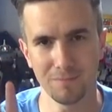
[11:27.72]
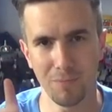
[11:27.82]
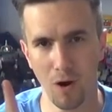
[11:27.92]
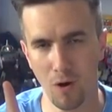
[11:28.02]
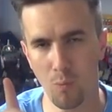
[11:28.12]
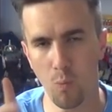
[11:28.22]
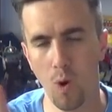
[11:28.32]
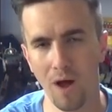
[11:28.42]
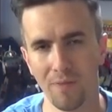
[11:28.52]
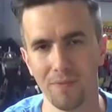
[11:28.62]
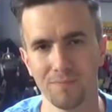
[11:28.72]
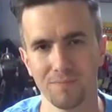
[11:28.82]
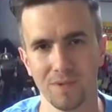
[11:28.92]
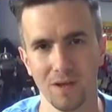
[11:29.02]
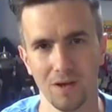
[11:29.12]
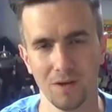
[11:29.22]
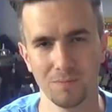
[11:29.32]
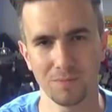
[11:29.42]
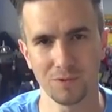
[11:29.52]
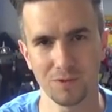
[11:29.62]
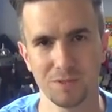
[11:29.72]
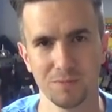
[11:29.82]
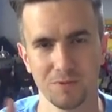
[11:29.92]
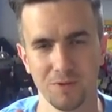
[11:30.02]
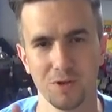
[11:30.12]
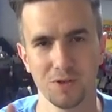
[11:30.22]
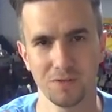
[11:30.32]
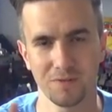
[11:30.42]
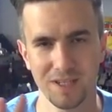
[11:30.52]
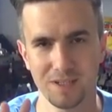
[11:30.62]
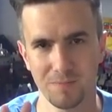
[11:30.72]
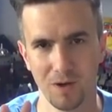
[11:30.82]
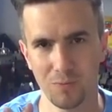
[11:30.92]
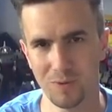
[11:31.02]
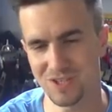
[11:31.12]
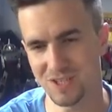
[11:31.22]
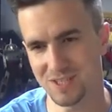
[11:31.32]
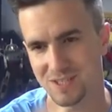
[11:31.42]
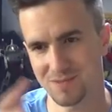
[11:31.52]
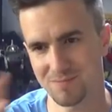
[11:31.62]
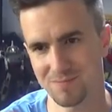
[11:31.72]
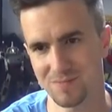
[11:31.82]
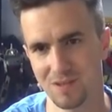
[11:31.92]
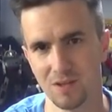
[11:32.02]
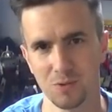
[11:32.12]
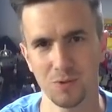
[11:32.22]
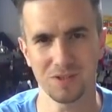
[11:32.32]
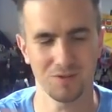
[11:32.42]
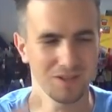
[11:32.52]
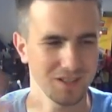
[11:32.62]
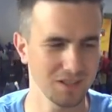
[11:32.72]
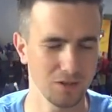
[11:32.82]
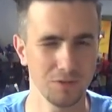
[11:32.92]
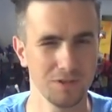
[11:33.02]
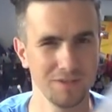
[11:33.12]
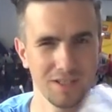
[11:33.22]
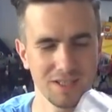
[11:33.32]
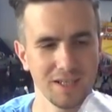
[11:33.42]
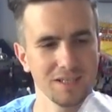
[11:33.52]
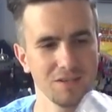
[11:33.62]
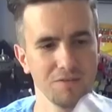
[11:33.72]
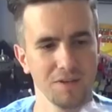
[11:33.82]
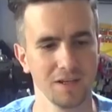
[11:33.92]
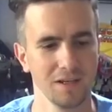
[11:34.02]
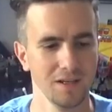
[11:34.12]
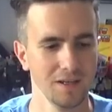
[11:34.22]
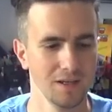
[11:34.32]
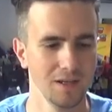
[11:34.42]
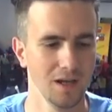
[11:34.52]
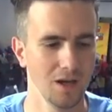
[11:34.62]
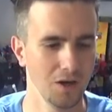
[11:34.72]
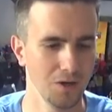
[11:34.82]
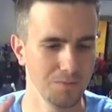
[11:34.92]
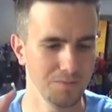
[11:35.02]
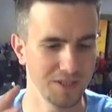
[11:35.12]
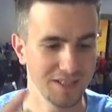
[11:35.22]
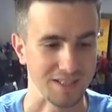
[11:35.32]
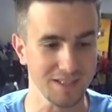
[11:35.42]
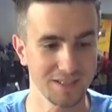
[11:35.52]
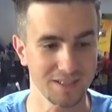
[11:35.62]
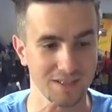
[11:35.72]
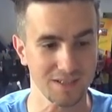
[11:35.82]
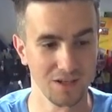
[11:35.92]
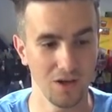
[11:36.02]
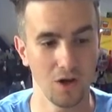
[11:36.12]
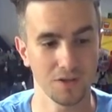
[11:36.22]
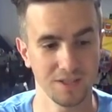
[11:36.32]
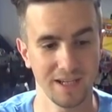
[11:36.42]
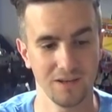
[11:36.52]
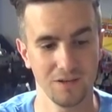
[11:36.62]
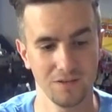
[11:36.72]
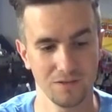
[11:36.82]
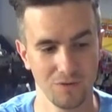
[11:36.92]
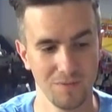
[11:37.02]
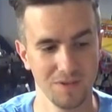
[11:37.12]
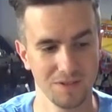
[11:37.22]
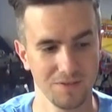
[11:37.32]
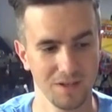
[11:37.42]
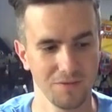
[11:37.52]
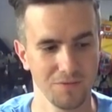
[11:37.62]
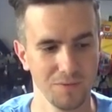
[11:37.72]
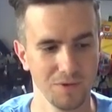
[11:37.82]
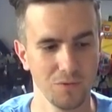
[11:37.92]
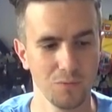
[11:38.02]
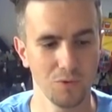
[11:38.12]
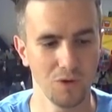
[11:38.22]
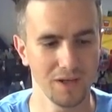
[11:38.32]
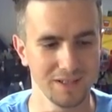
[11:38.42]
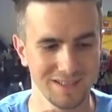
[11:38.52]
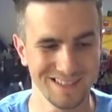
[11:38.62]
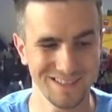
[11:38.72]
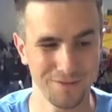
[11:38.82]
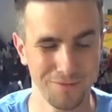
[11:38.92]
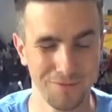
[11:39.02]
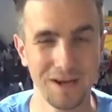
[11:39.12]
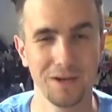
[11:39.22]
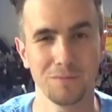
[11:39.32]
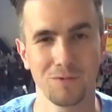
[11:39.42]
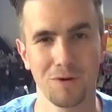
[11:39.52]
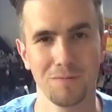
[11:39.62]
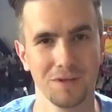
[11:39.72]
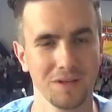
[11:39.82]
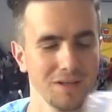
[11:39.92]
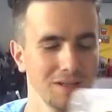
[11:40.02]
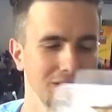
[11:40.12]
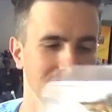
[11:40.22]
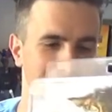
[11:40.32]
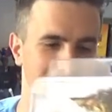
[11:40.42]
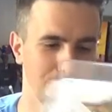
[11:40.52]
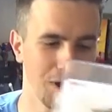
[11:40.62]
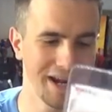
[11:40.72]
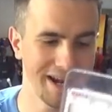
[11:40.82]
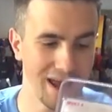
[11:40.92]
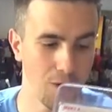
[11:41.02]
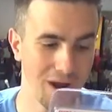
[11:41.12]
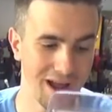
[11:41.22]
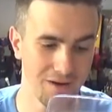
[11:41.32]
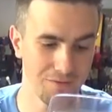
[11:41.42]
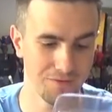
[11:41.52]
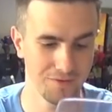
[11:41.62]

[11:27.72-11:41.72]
bar one Christmas version of Gizmo, which is a Toys R Us exclusive in the States, I think. This is the last NECA Gremlins figure from the normal line. This is the Phantom Gremlin. So I now have